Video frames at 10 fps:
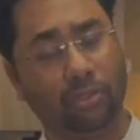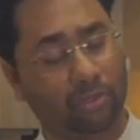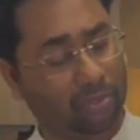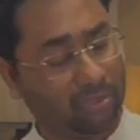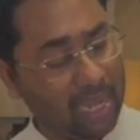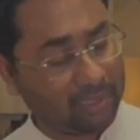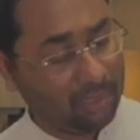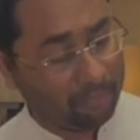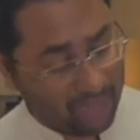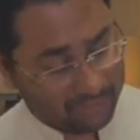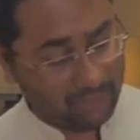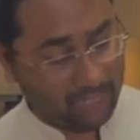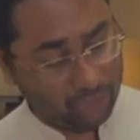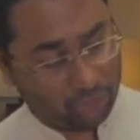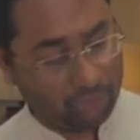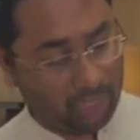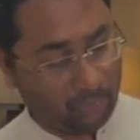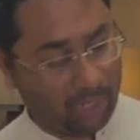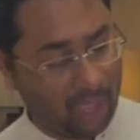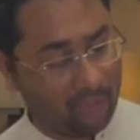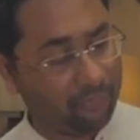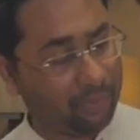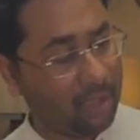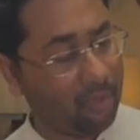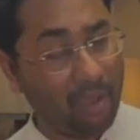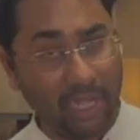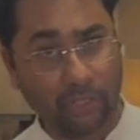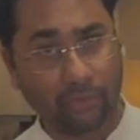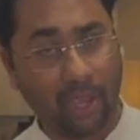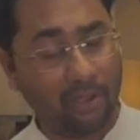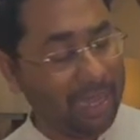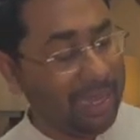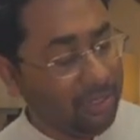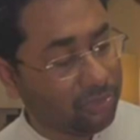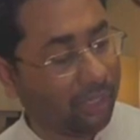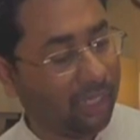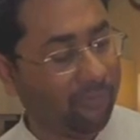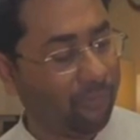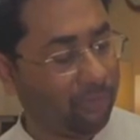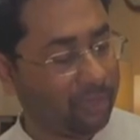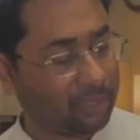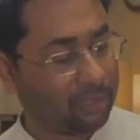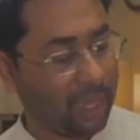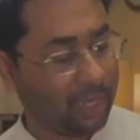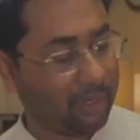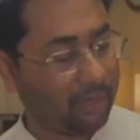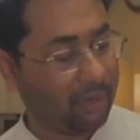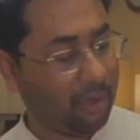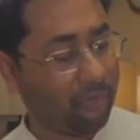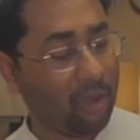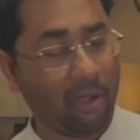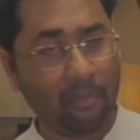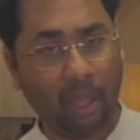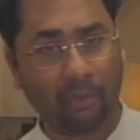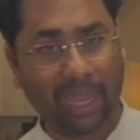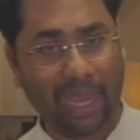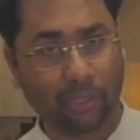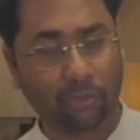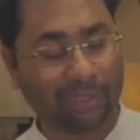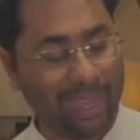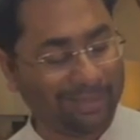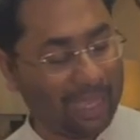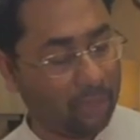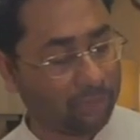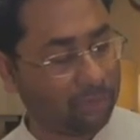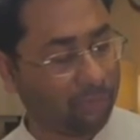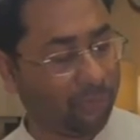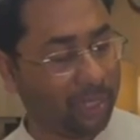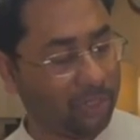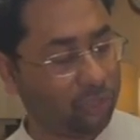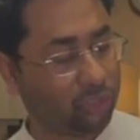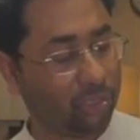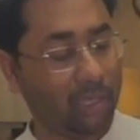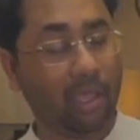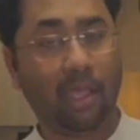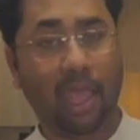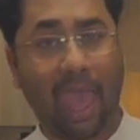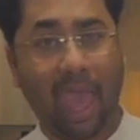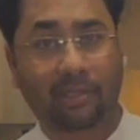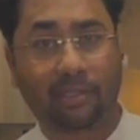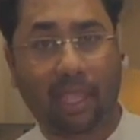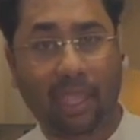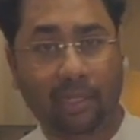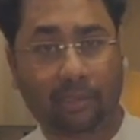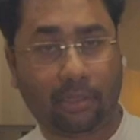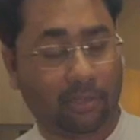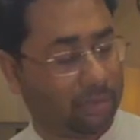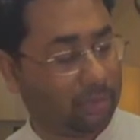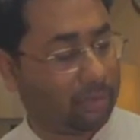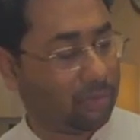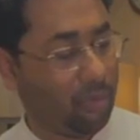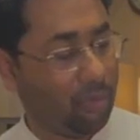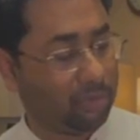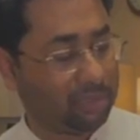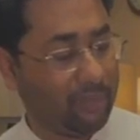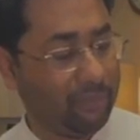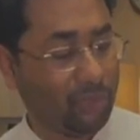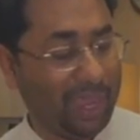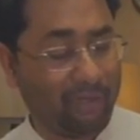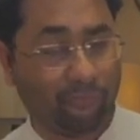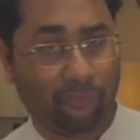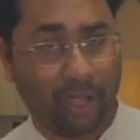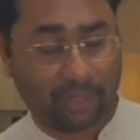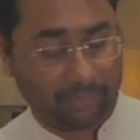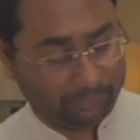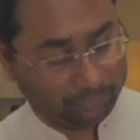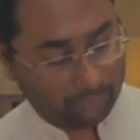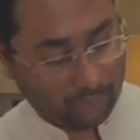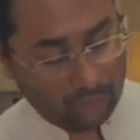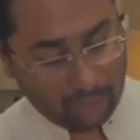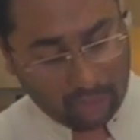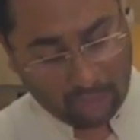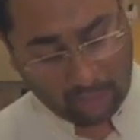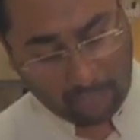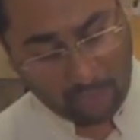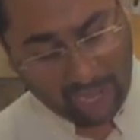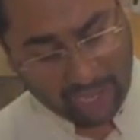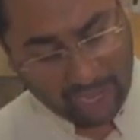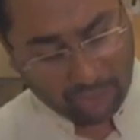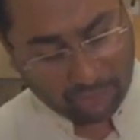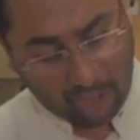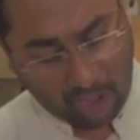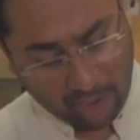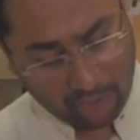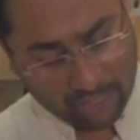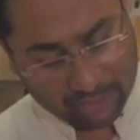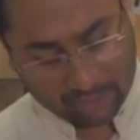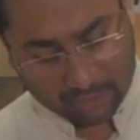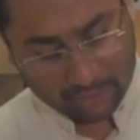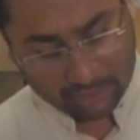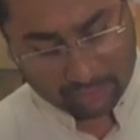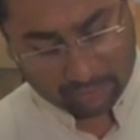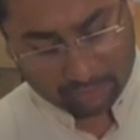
so that's the buzzing issue that we have. Now, mind you, there is relief on this neck around about 8 to 10 thousandths of an inch at the 8th or 7th or 8th fret. But when I get into the higher registers,